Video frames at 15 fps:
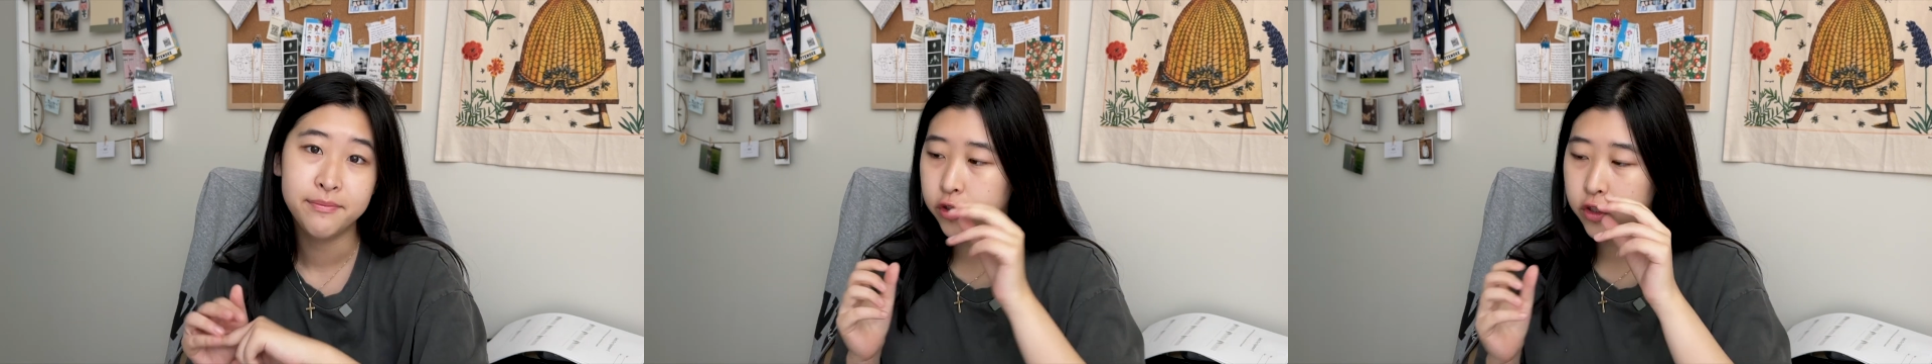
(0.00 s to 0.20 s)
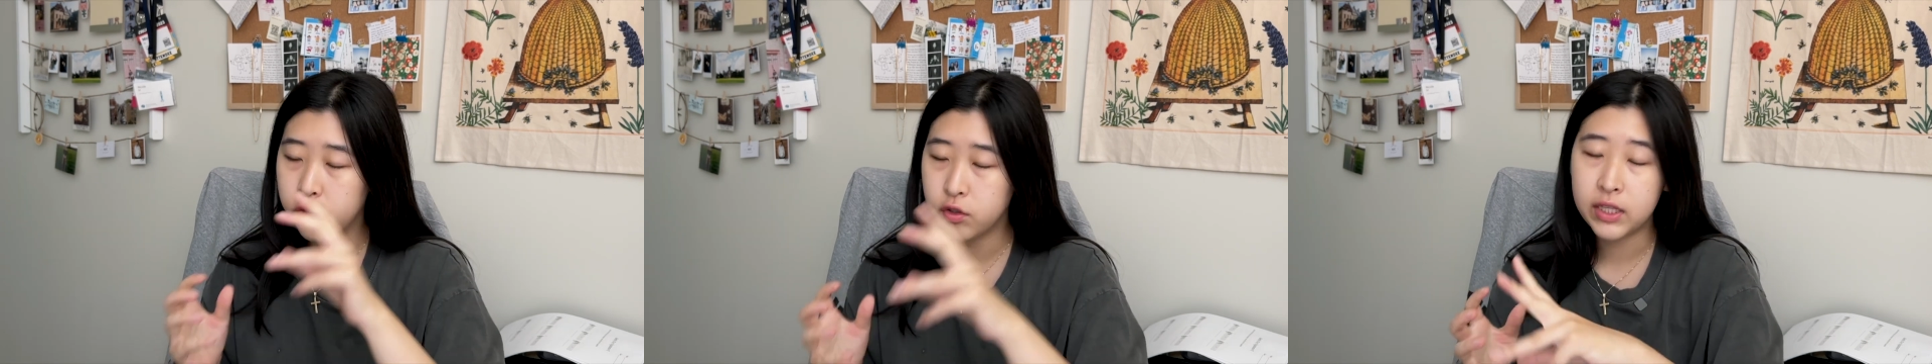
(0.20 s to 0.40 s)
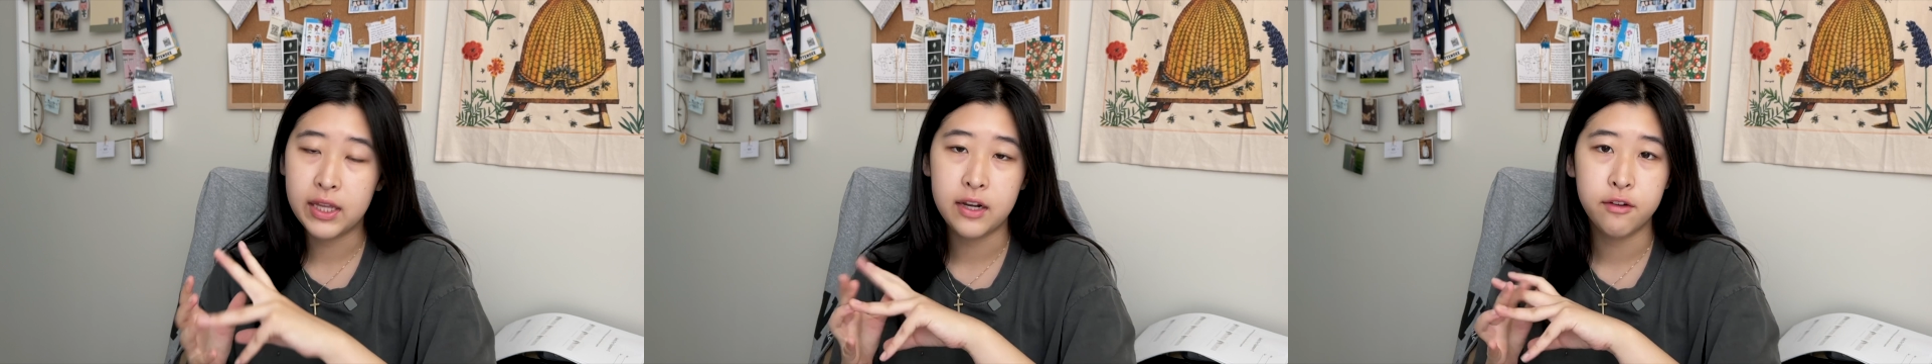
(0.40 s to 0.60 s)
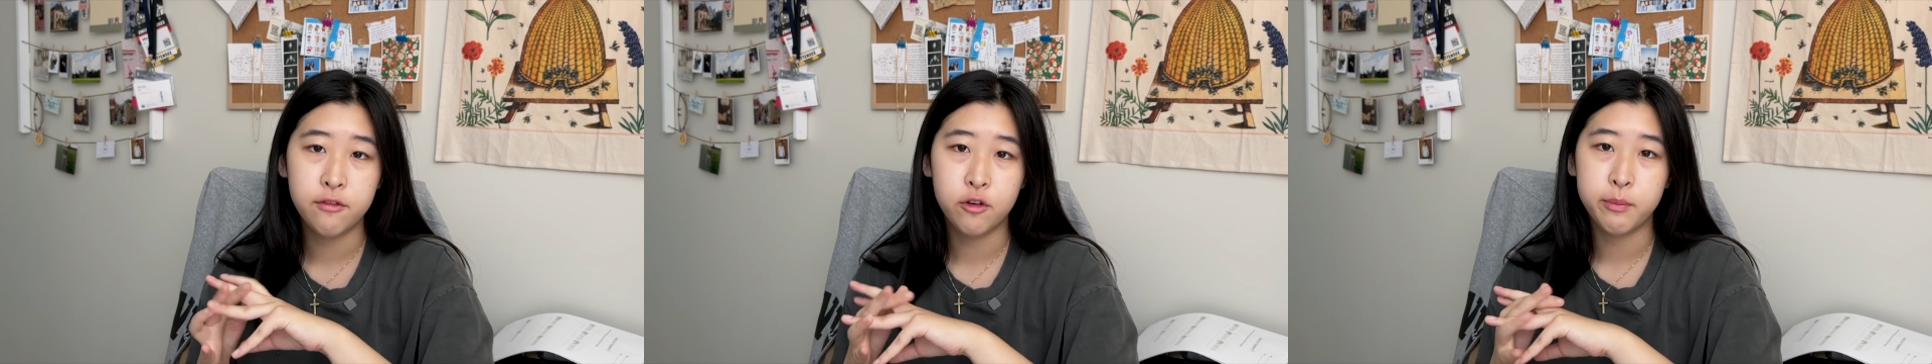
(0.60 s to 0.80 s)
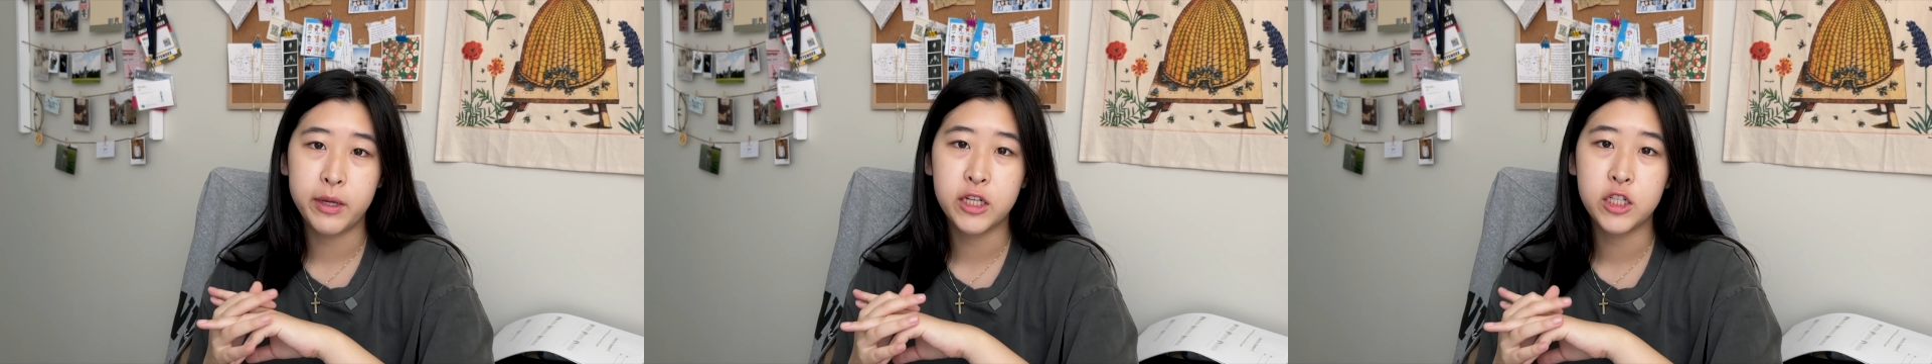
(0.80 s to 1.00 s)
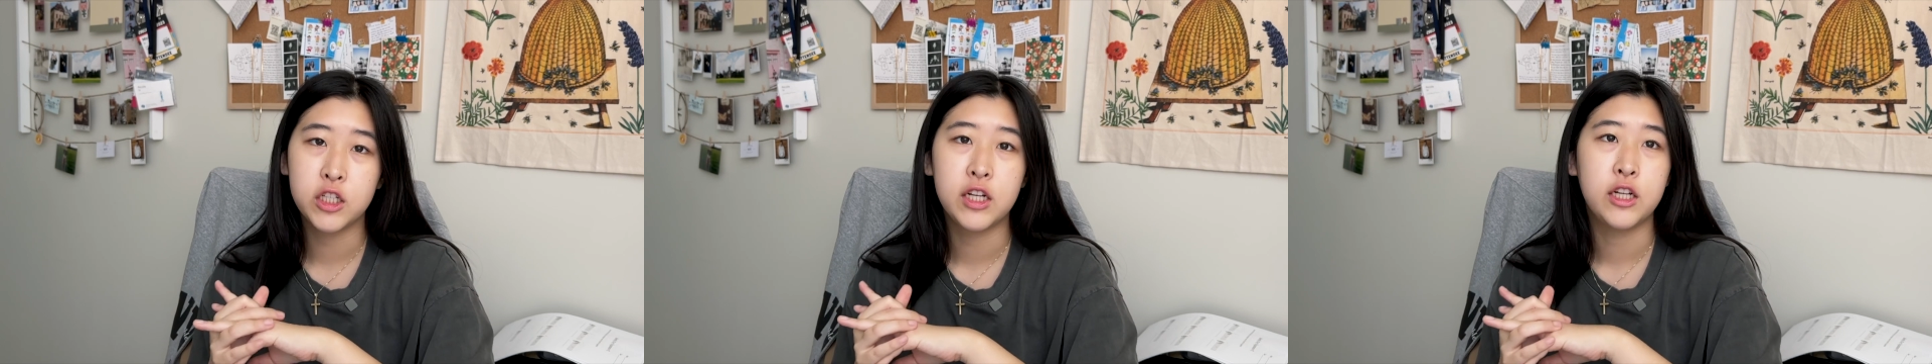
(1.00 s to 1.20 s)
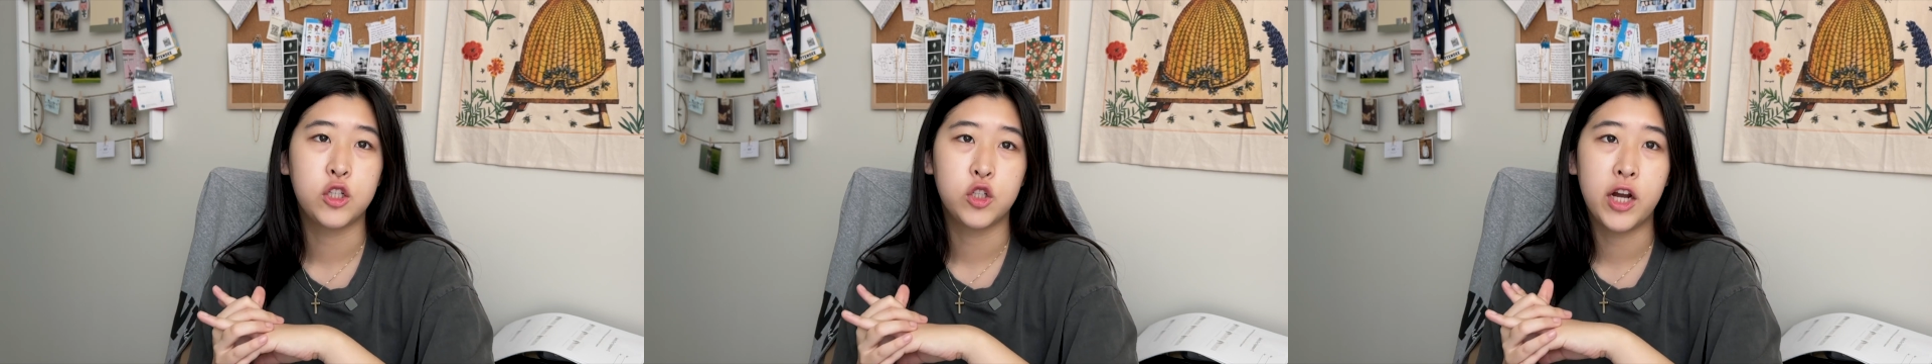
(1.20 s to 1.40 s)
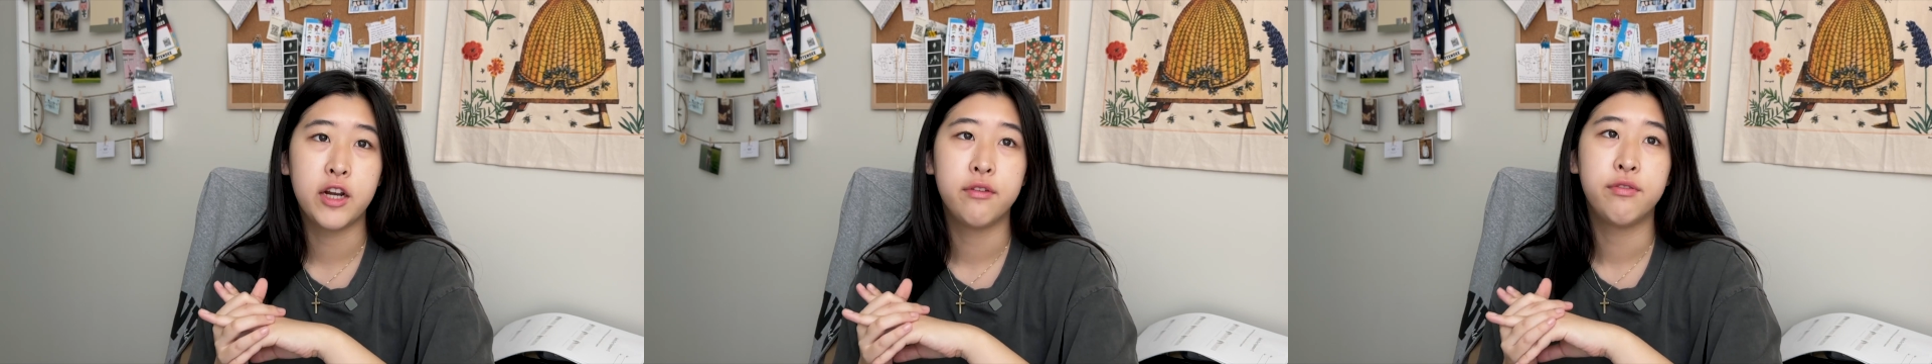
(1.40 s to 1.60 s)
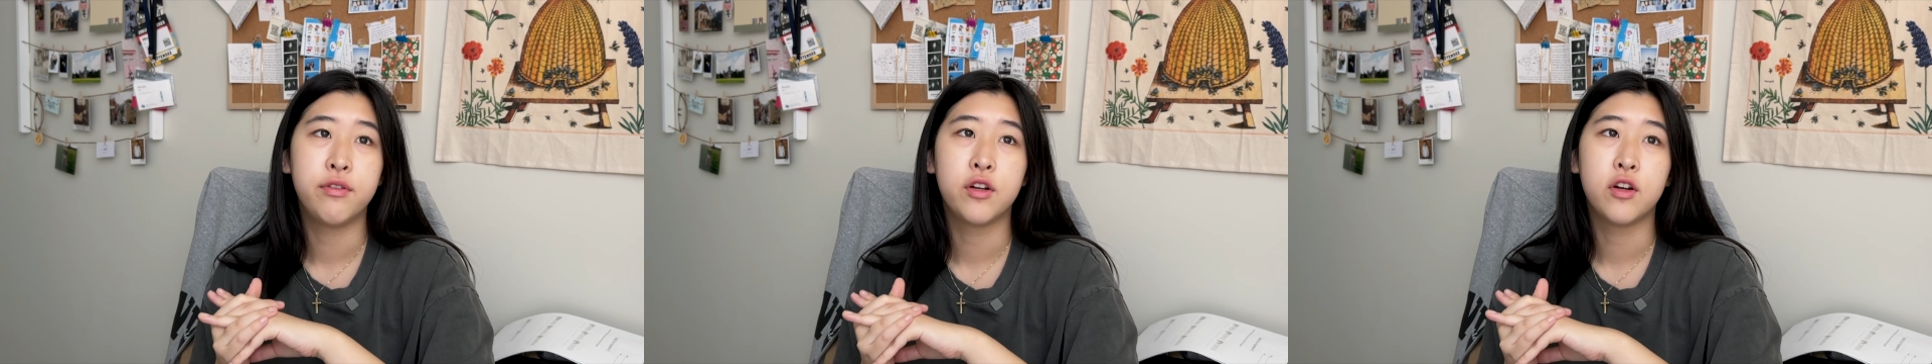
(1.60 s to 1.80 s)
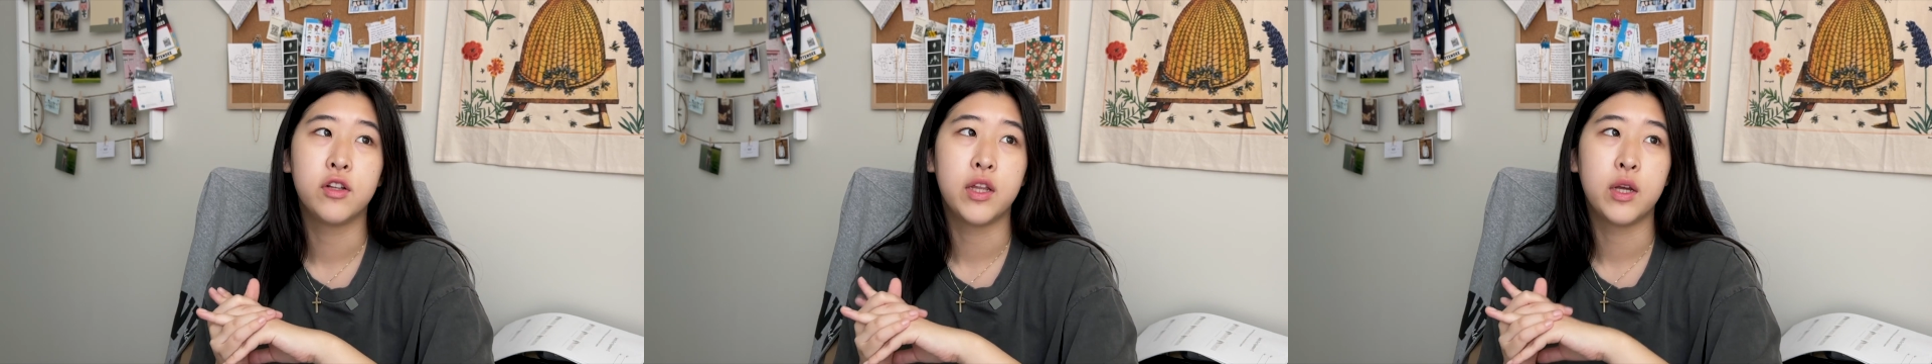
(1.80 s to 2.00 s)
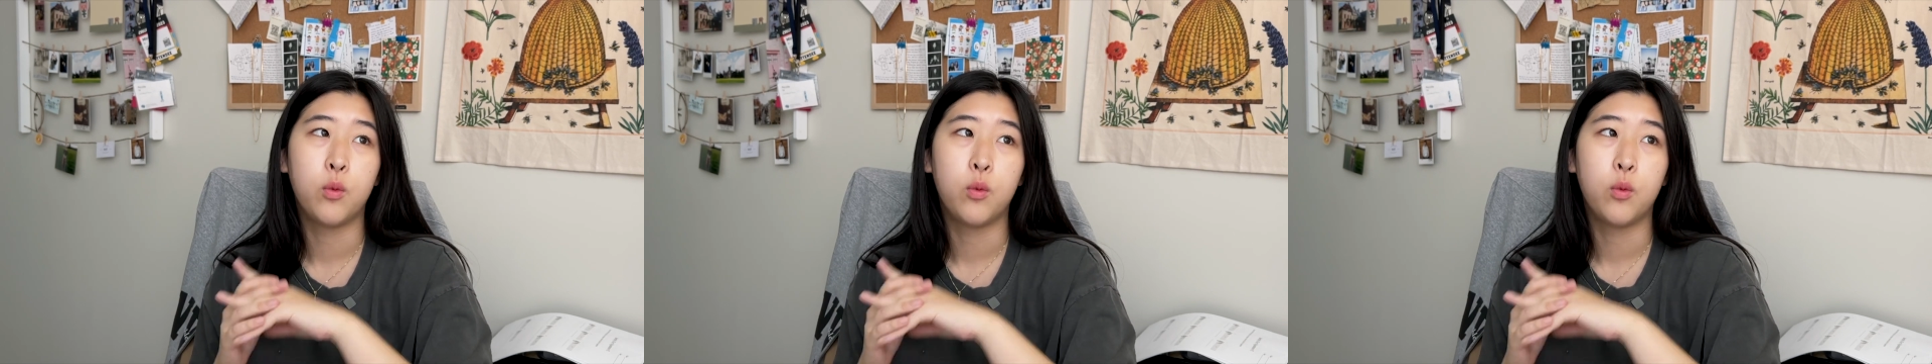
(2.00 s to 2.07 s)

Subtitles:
Using that information, I try to figure out like